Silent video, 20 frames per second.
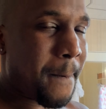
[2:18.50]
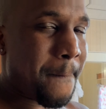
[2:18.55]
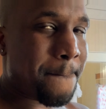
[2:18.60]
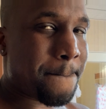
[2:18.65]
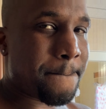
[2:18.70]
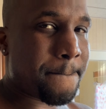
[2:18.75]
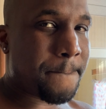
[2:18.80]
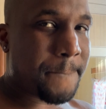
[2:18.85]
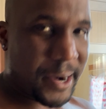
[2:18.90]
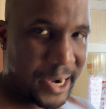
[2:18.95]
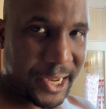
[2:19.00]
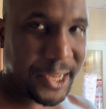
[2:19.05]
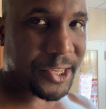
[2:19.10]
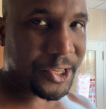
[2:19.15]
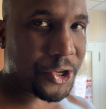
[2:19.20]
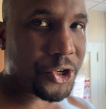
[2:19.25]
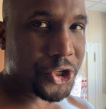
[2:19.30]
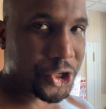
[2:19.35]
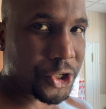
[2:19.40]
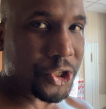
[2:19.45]
But
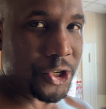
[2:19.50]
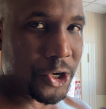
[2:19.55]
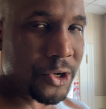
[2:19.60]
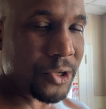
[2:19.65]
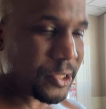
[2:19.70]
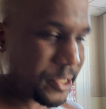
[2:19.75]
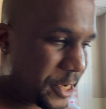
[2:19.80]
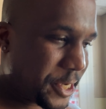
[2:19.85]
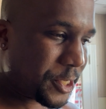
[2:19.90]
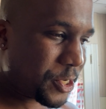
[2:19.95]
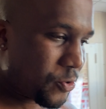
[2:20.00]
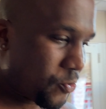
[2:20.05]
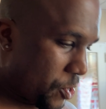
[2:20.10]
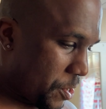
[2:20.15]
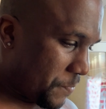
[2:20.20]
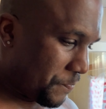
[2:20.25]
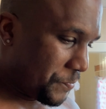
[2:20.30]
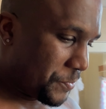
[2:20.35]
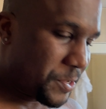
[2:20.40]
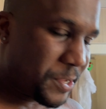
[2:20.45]
you should totally do
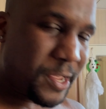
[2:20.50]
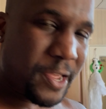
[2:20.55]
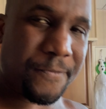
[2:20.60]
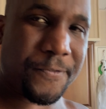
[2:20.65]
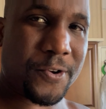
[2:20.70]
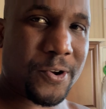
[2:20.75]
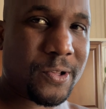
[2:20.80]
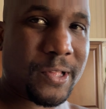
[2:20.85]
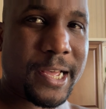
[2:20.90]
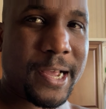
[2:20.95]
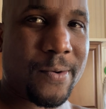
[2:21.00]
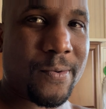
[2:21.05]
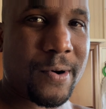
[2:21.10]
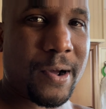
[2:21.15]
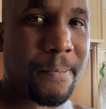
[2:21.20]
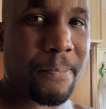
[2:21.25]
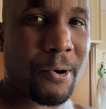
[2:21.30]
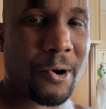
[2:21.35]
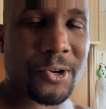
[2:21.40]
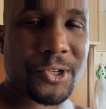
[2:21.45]
it. If you're, like,
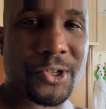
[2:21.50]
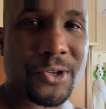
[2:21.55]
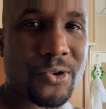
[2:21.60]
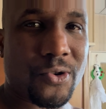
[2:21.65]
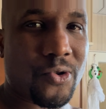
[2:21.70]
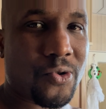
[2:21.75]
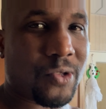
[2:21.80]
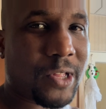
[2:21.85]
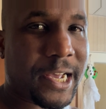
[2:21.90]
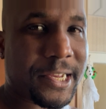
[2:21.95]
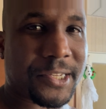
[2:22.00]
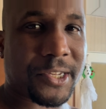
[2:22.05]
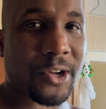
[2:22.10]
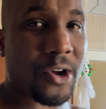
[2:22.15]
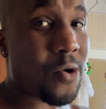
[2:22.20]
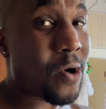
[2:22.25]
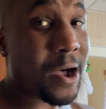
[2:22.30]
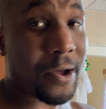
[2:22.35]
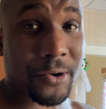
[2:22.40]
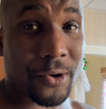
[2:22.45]
a person who likes to
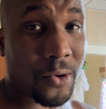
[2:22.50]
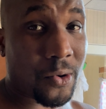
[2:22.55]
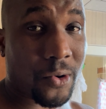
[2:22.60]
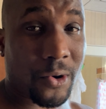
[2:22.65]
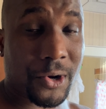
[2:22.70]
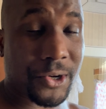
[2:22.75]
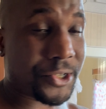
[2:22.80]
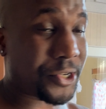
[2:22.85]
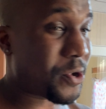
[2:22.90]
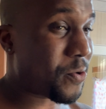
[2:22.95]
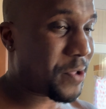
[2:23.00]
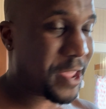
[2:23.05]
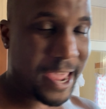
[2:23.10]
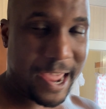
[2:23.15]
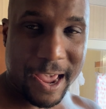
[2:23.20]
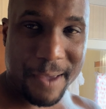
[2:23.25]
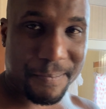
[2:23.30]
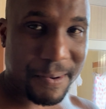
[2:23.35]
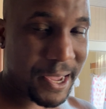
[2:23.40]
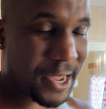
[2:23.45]
go outdoors, you go
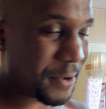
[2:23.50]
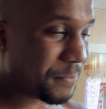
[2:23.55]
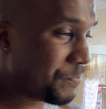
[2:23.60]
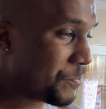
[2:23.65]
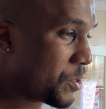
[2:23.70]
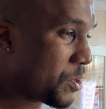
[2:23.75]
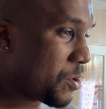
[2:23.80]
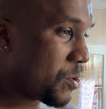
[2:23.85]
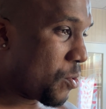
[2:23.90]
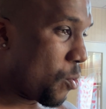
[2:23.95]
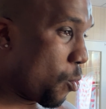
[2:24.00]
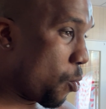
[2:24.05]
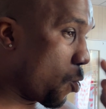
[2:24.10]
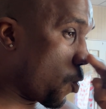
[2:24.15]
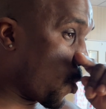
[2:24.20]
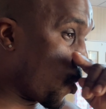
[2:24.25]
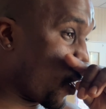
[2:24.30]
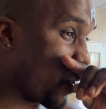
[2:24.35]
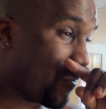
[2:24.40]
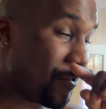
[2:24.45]
camping,
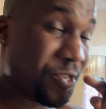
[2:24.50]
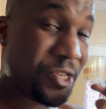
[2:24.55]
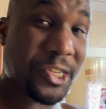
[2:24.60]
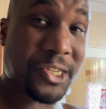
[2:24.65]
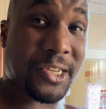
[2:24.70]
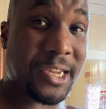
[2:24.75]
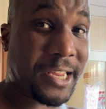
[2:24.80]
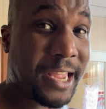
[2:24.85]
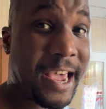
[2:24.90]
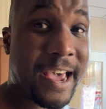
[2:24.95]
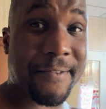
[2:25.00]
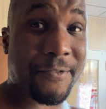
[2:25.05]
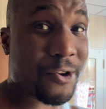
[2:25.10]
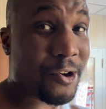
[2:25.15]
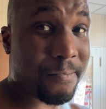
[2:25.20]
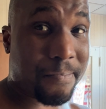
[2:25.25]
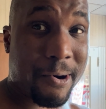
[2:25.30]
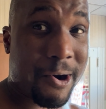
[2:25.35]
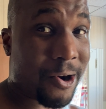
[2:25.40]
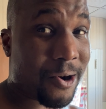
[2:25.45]
or you just like to have
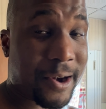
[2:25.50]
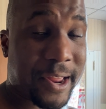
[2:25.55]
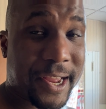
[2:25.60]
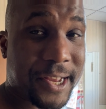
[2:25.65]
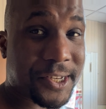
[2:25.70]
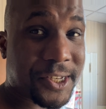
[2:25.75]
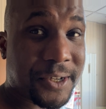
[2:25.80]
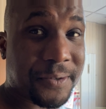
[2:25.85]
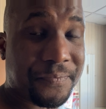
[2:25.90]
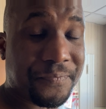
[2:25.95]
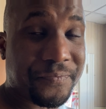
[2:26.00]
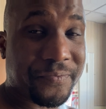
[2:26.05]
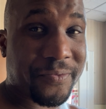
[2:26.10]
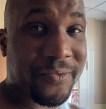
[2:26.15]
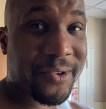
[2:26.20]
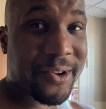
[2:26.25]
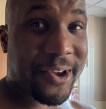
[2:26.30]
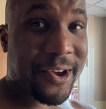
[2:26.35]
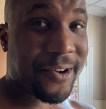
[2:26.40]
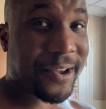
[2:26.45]
good parties,
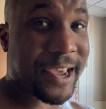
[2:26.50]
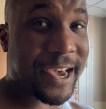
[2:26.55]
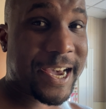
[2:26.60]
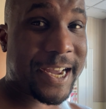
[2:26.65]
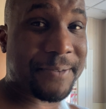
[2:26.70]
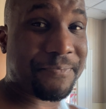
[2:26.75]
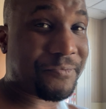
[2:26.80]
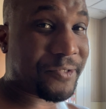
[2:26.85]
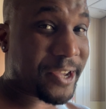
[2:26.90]
okay?